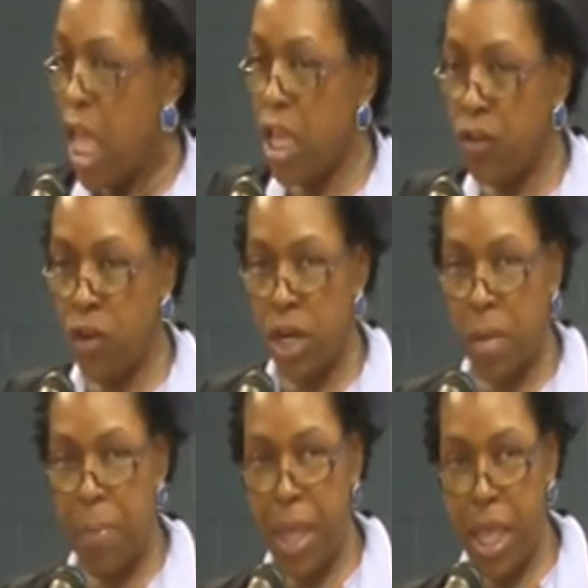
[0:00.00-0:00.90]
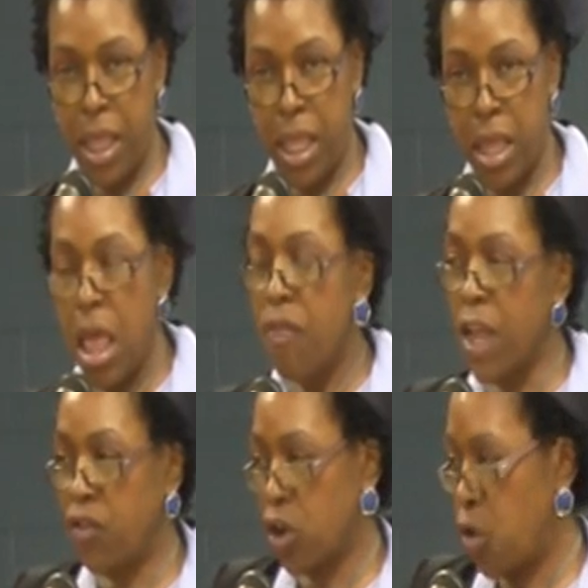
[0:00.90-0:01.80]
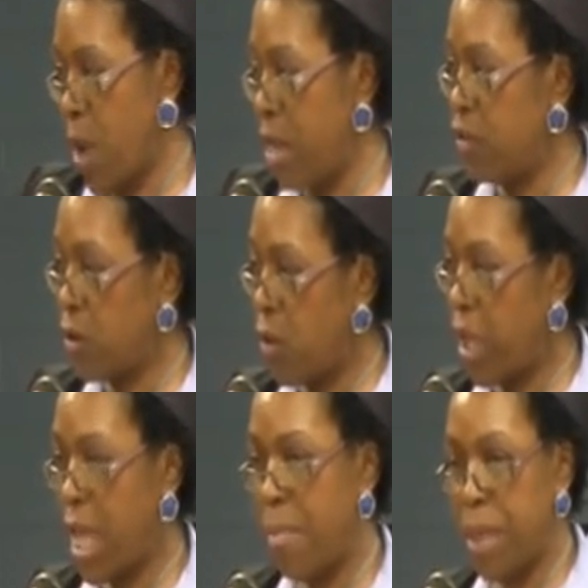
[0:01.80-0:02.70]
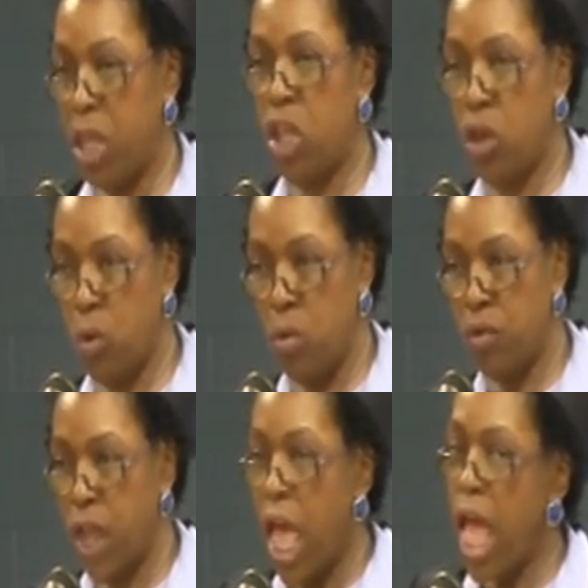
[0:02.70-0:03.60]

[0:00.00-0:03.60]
issued an opinion that your credit score can be used